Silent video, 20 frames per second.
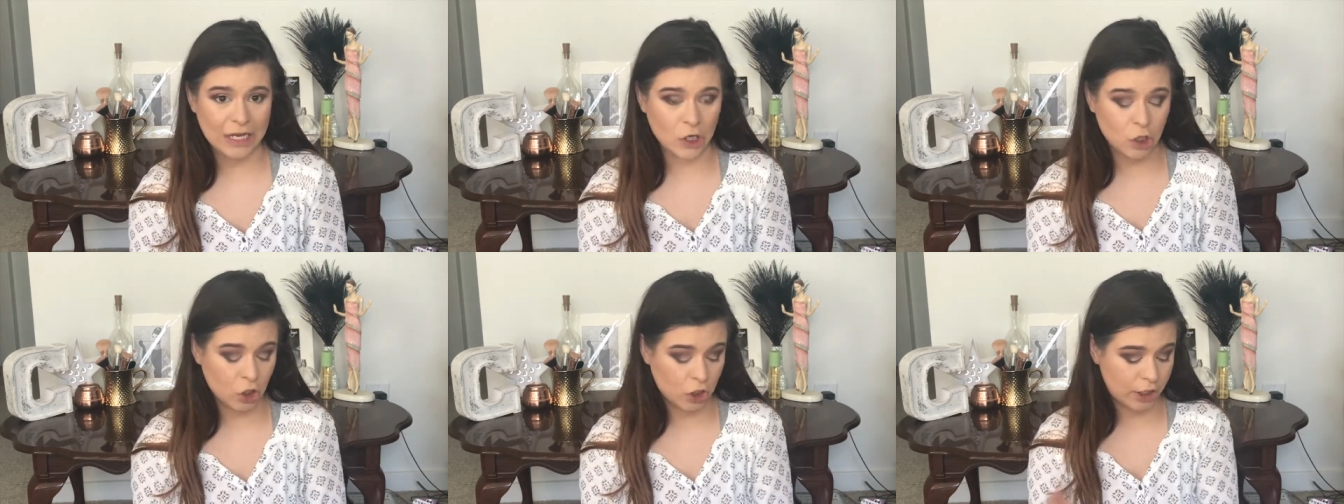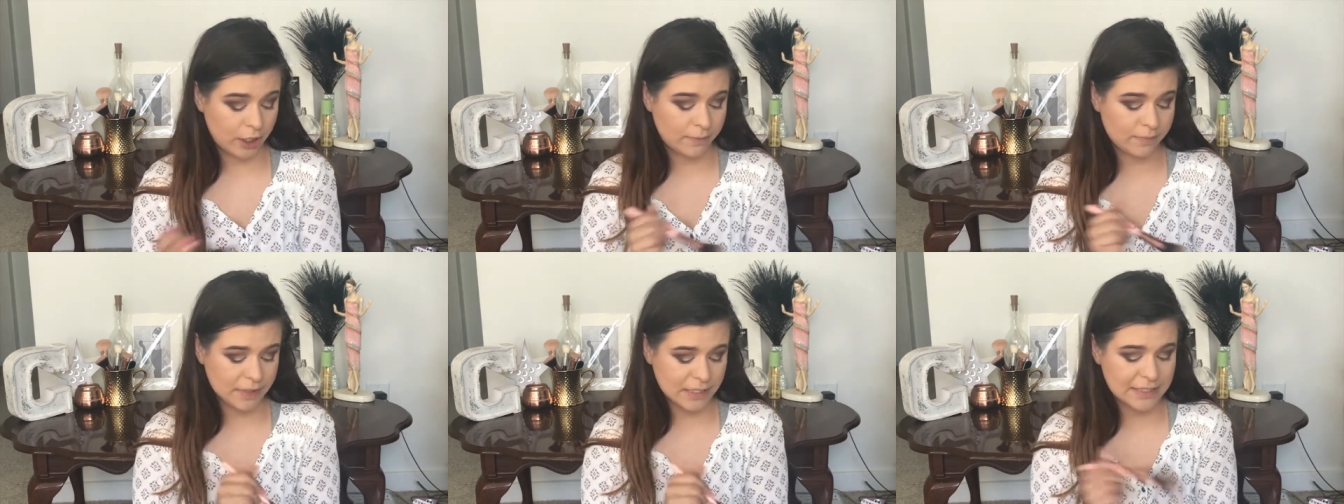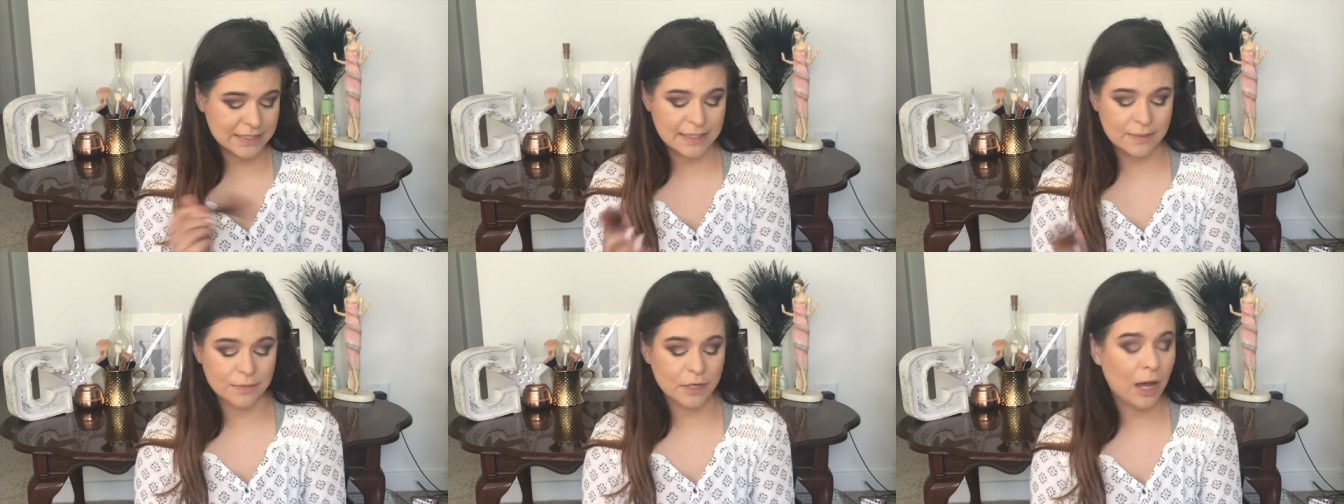arm
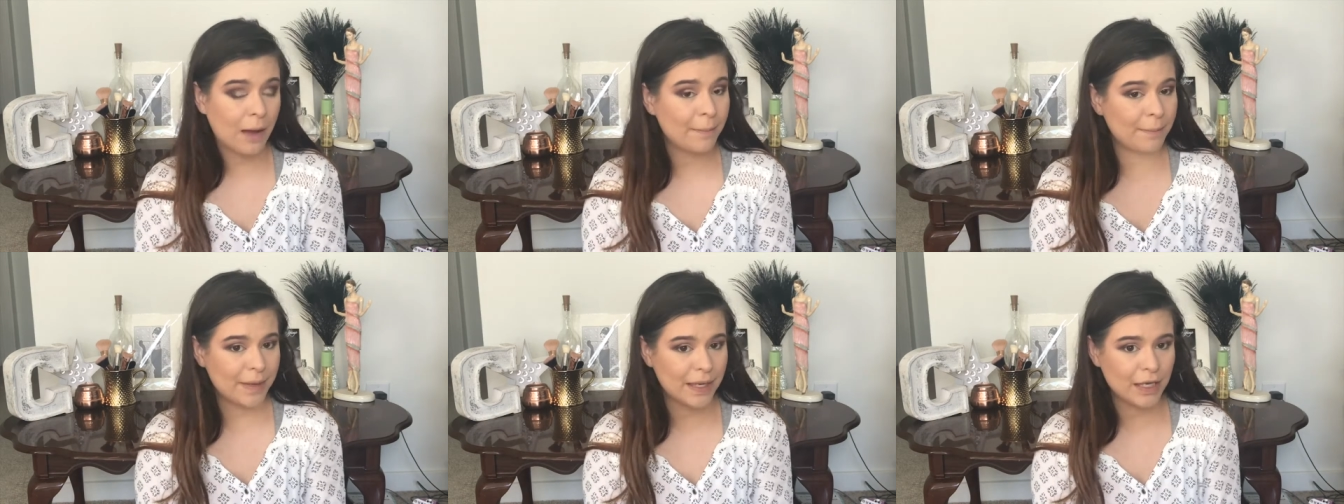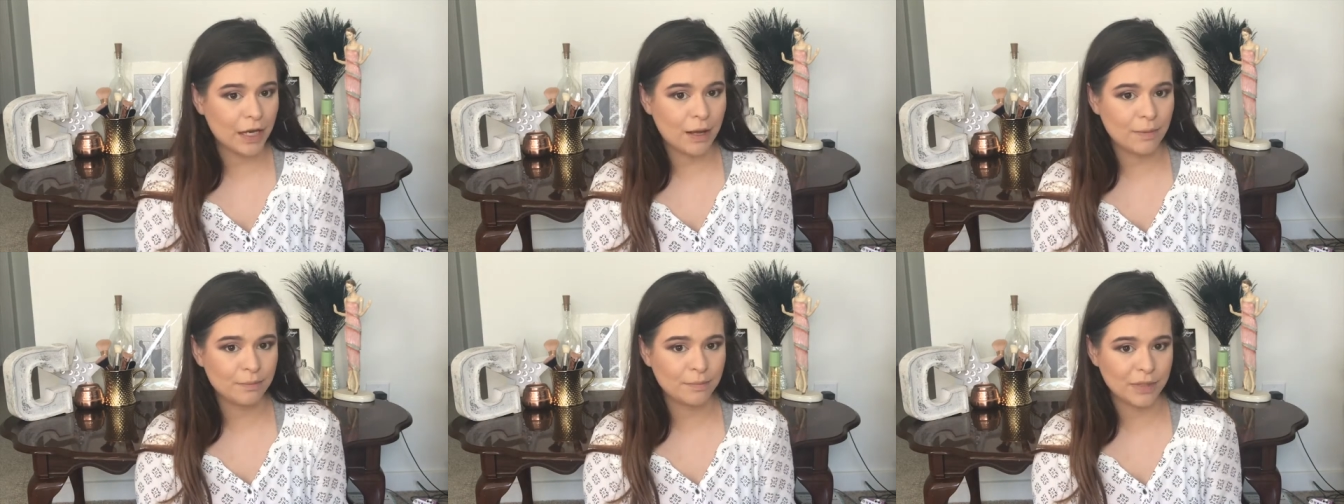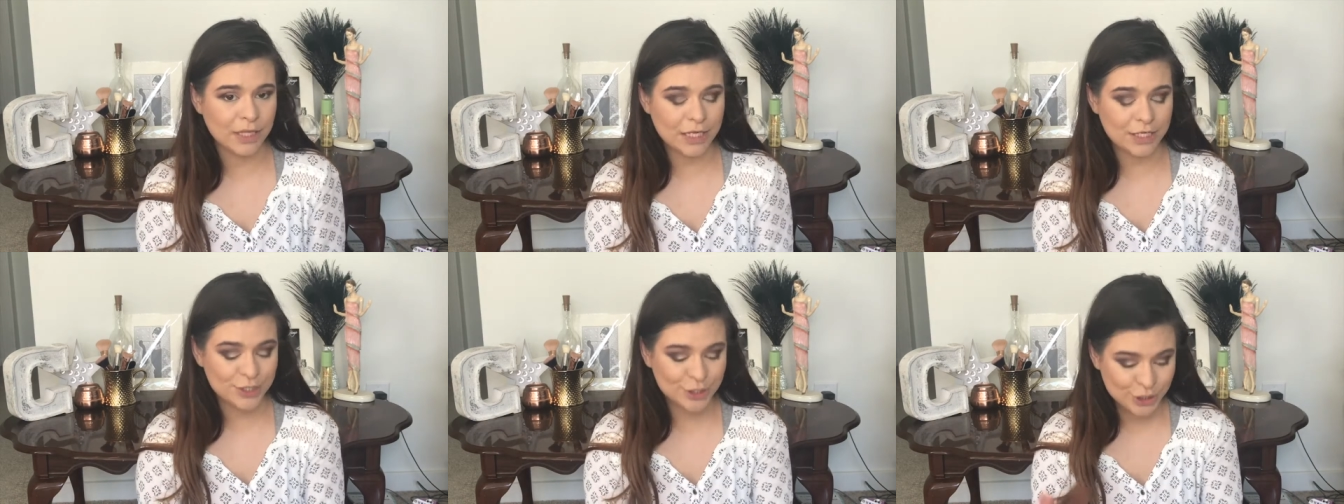because I'm not big on
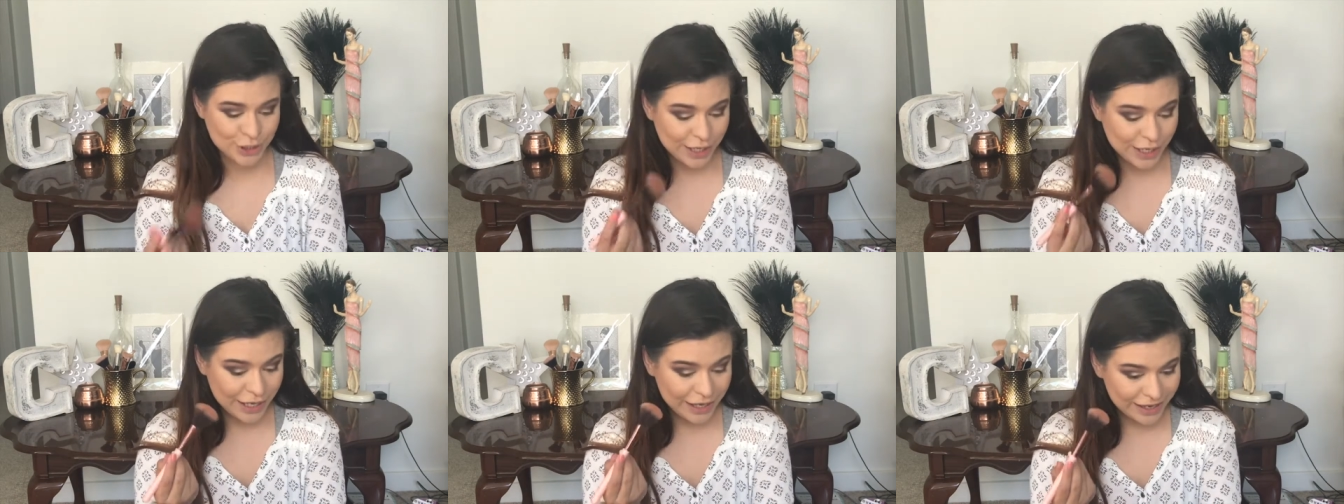blush